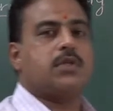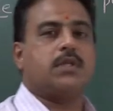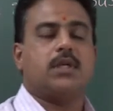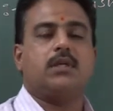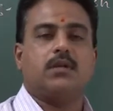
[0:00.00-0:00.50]

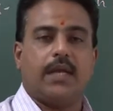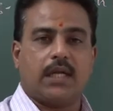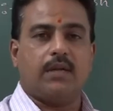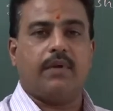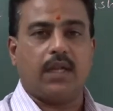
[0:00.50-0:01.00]
is an
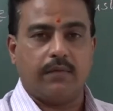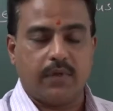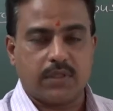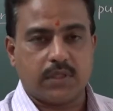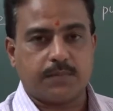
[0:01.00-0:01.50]
activity
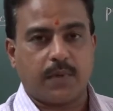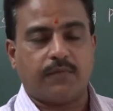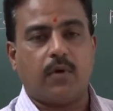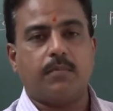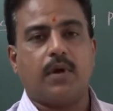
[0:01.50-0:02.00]
which is
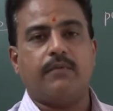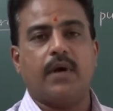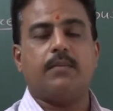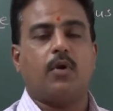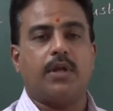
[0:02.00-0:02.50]
performed by
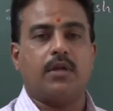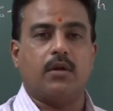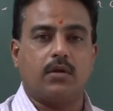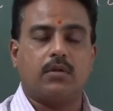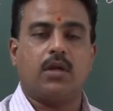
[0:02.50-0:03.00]
one body
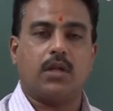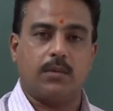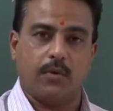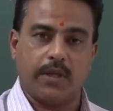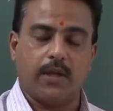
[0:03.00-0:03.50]
onto the
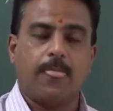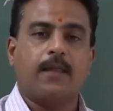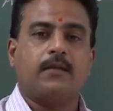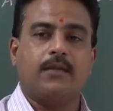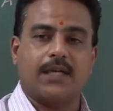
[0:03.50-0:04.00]
other
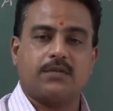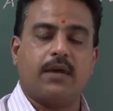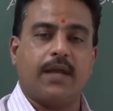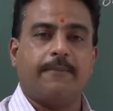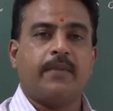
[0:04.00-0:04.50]
body, that's
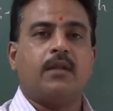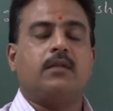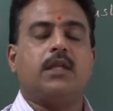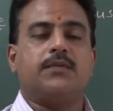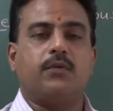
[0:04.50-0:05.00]

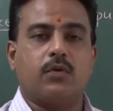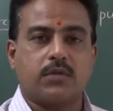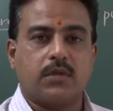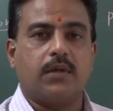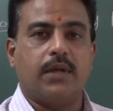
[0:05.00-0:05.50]
why this
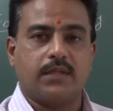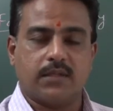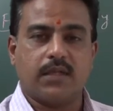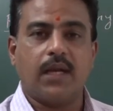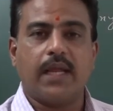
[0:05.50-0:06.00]
force
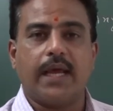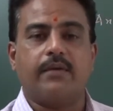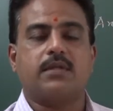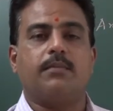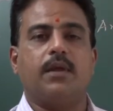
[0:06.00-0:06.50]
necessarily
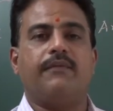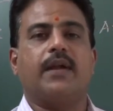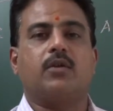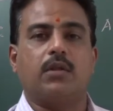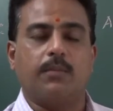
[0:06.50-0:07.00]
has some
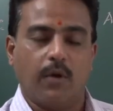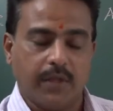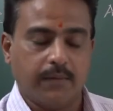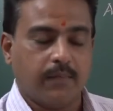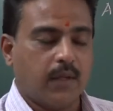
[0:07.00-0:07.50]
effect on the
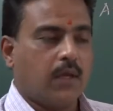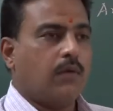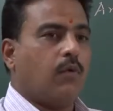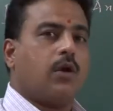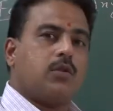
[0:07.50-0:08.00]
body.
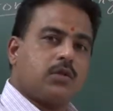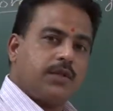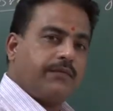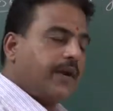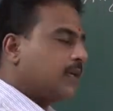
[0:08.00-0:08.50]
What
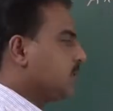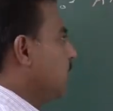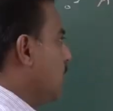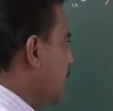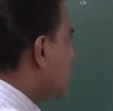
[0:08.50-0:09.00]
those effects? Let's